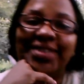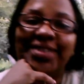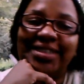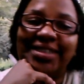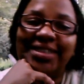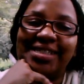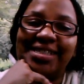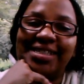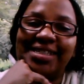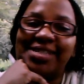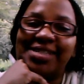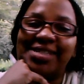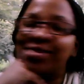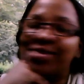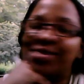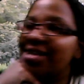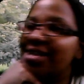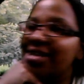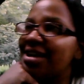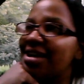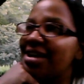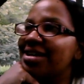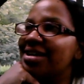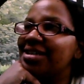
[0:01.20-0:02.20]
This
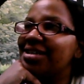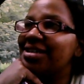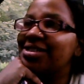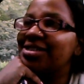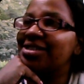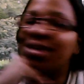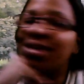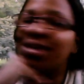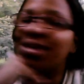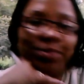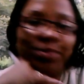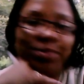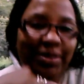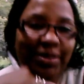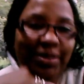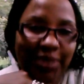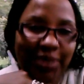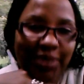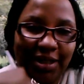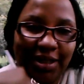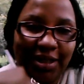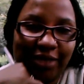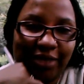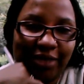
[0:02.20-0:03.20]
is going to be the
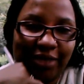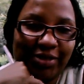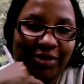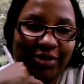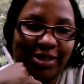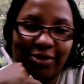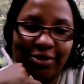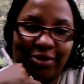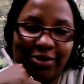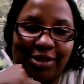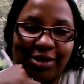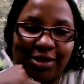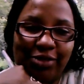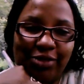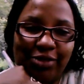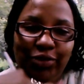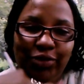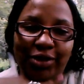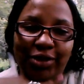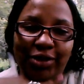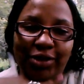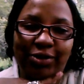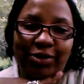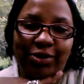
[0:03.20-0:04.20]
beginning of a series of
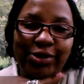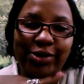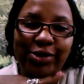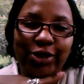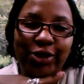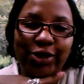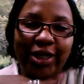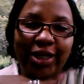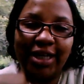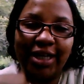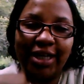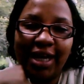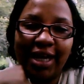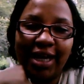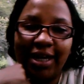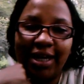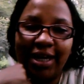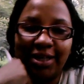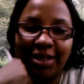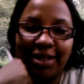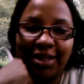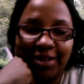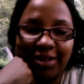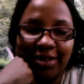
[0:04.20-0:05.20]
videos looking
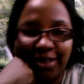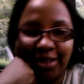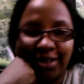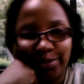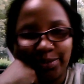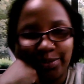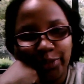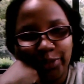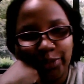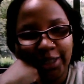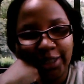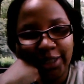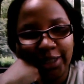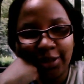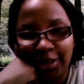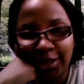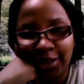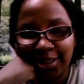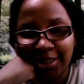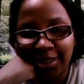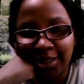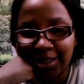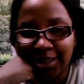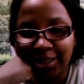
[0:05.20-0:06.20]
at weight
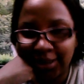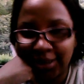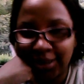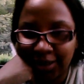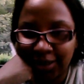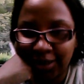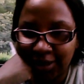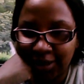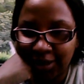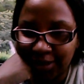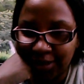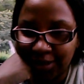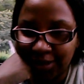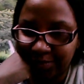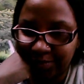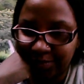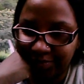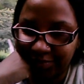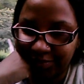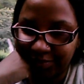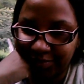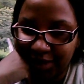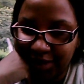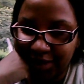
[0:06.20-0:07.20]
loss and
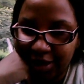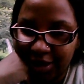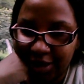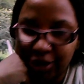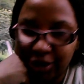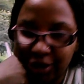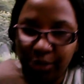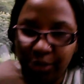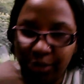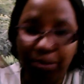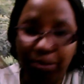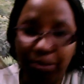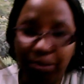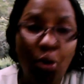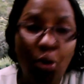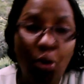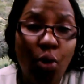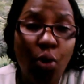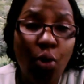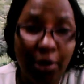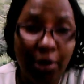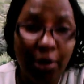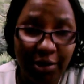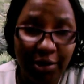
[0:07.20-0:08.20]

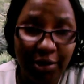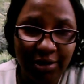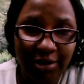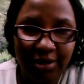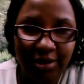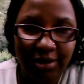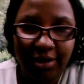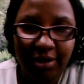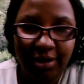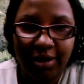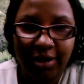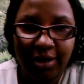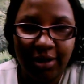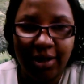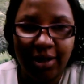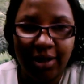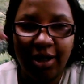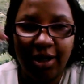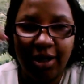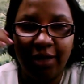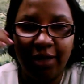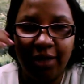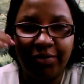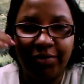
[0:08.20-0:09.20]
support
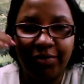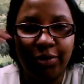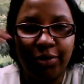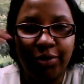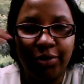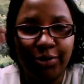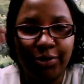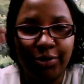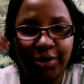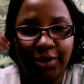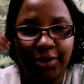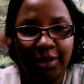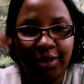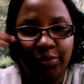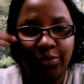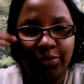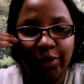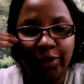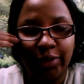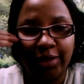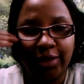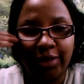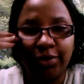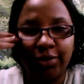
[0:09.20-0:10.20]
of those in
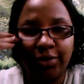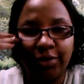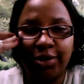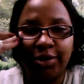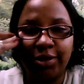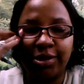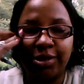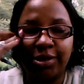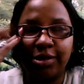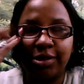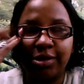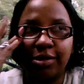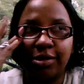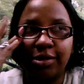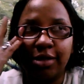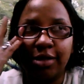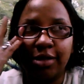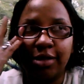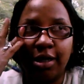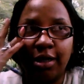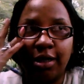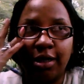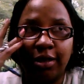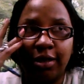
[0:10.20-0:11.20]
weight loss
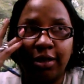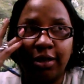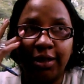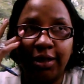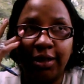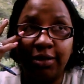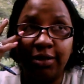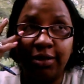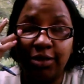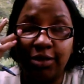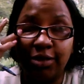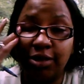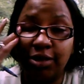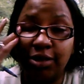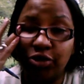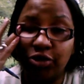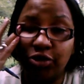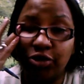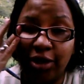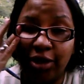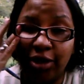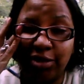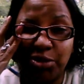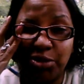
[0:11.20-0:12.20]
that are
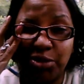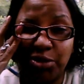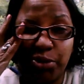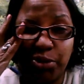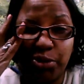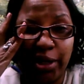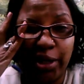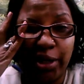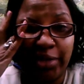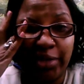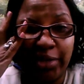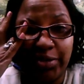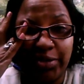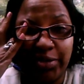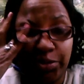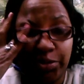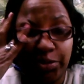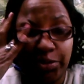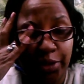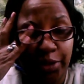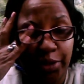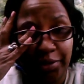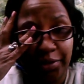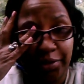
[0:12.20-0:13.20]
trying to lose weight,
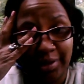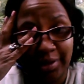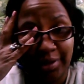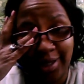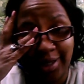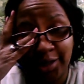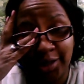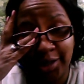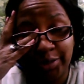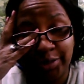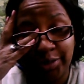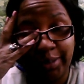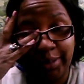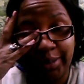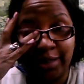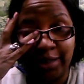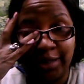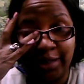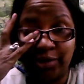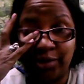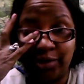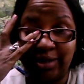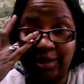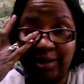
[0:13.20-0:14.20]
whether it's 100
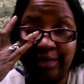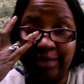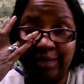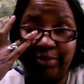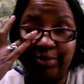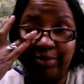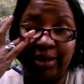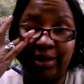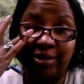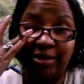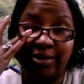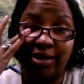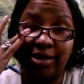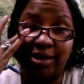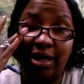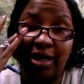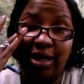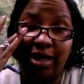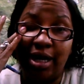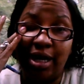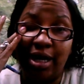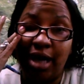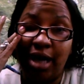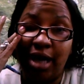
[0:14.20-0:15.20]
pounds, 10 pounds.
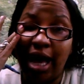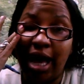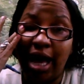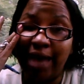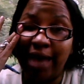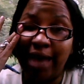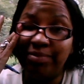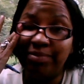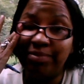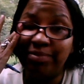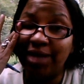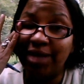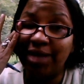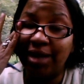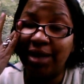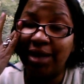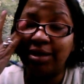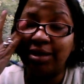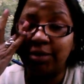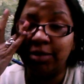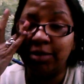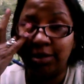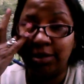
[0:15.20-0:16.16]
I'm not